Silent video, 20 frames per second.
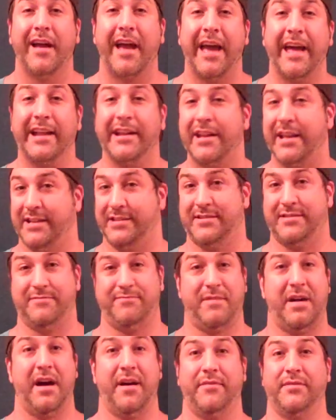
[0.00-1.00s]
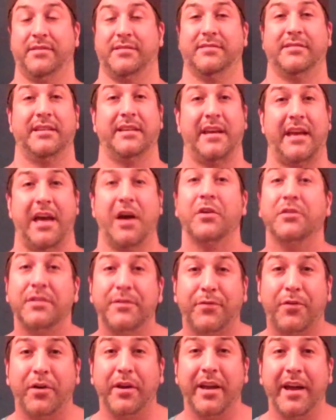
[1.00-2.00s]
And it's obviously healthy
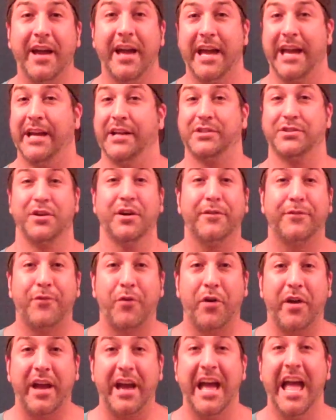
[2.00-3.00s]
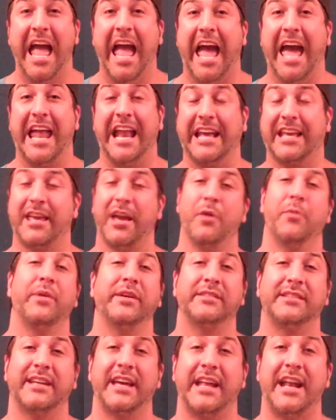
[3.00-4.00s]
for you, it's good for you, and I can't
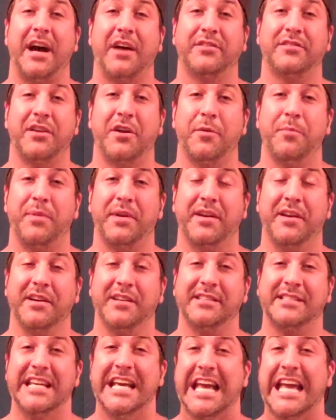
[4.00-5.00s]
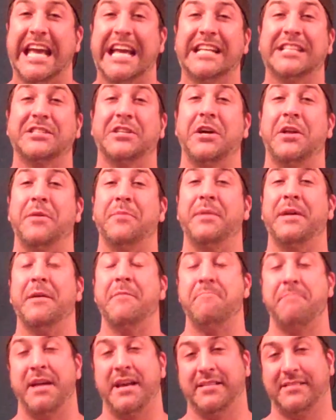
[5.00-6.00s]
wait to get out there because it's going to be
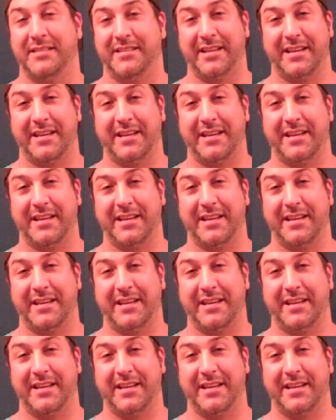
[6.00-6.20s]
amazing.